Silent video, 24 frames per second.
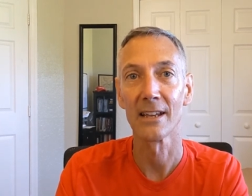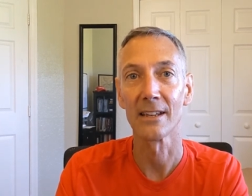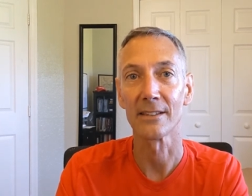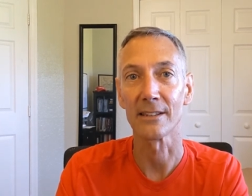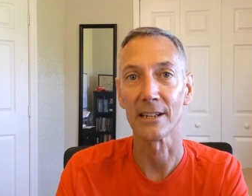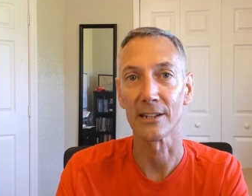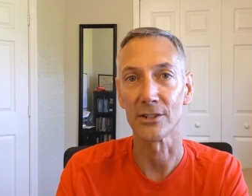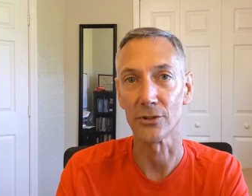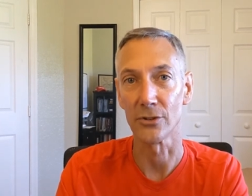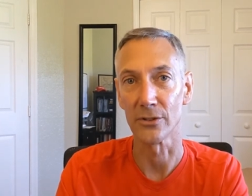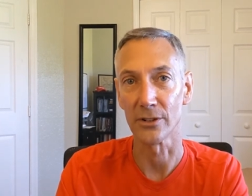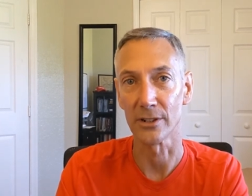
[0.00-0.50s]

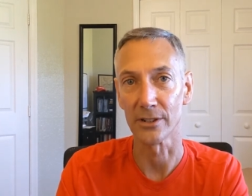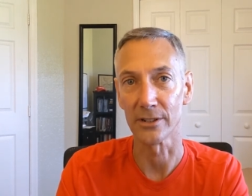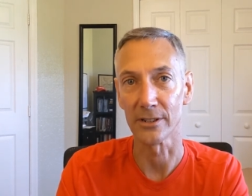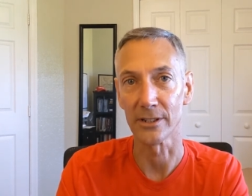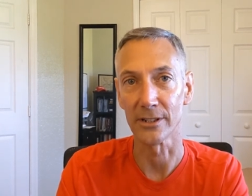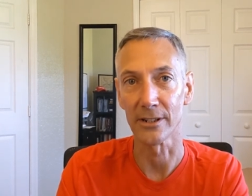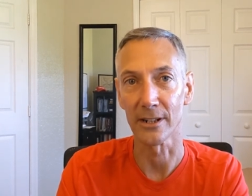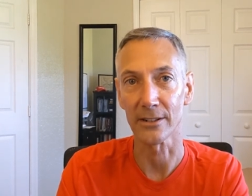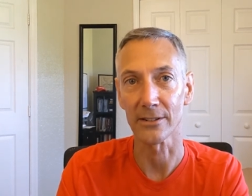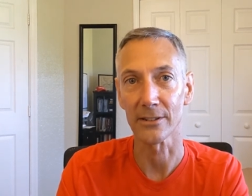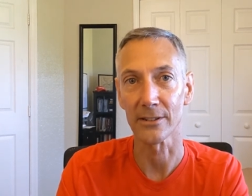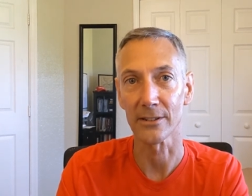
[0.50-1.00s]
that you can
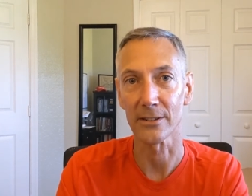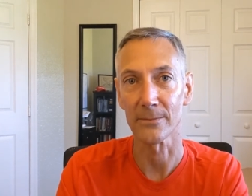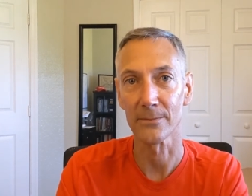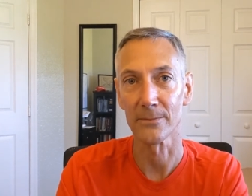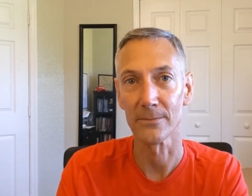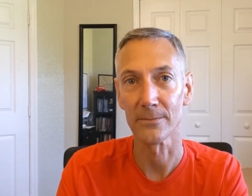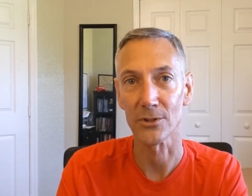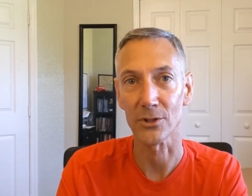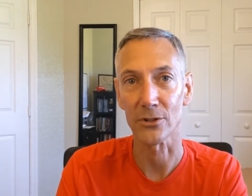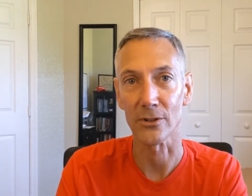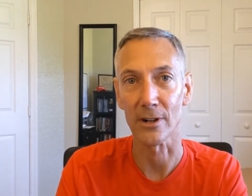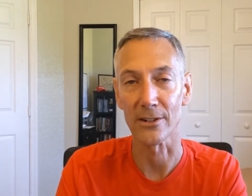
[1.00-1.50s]
deduct it.
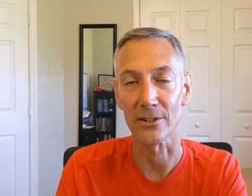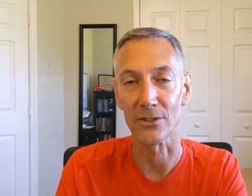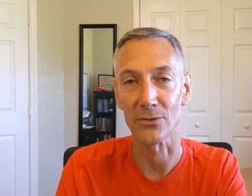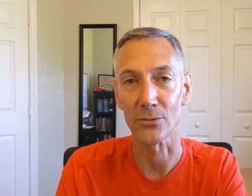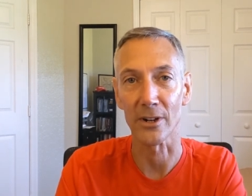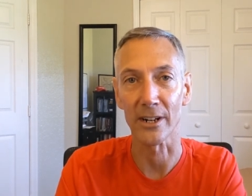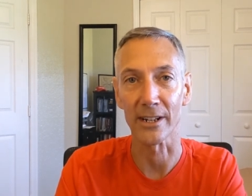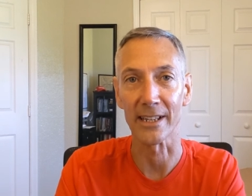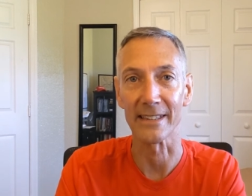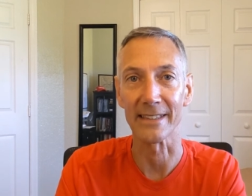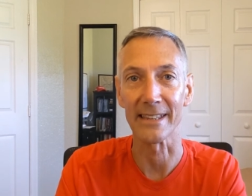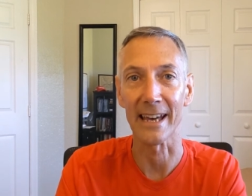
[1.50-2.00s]
So I just
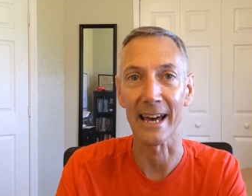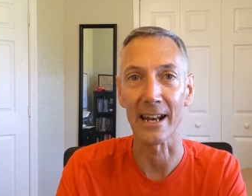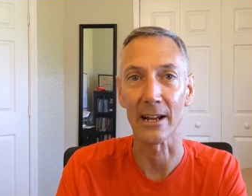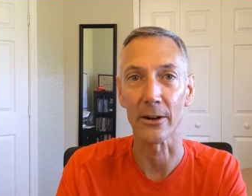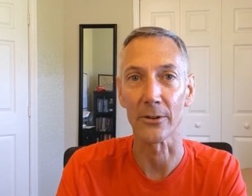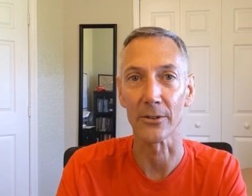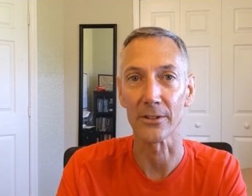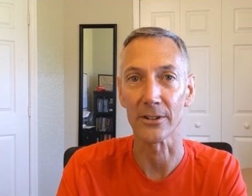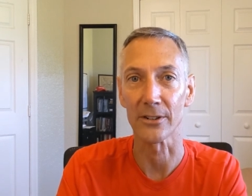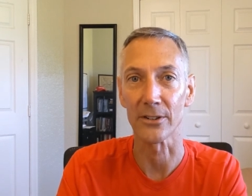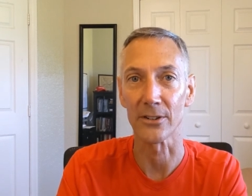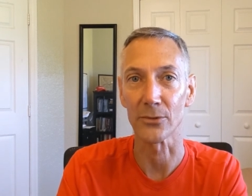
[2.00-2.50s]
want to get that
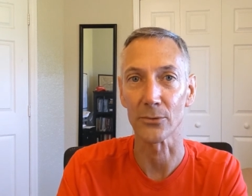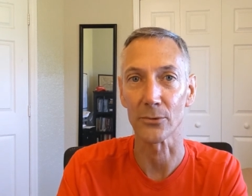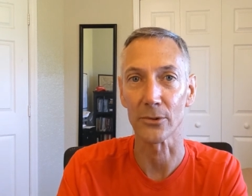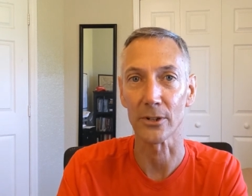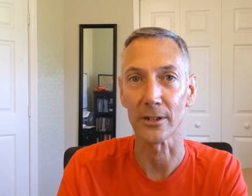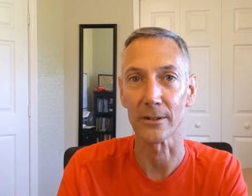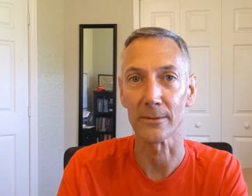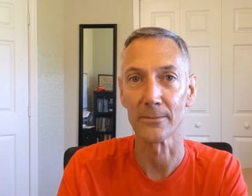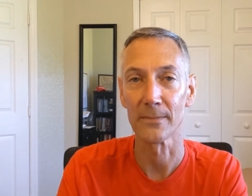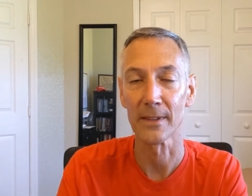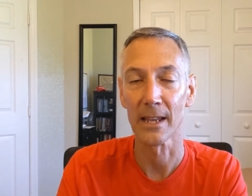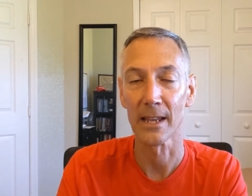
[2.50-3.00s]
out there as well.